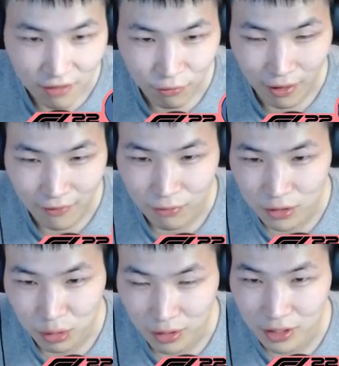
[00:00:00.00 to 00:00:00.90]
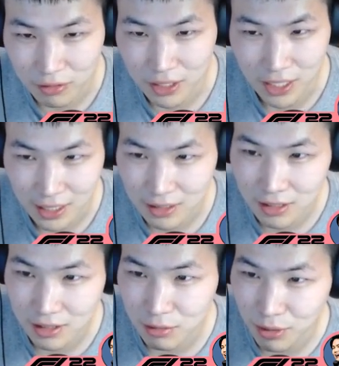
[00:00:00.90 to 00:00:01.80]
for F123 content.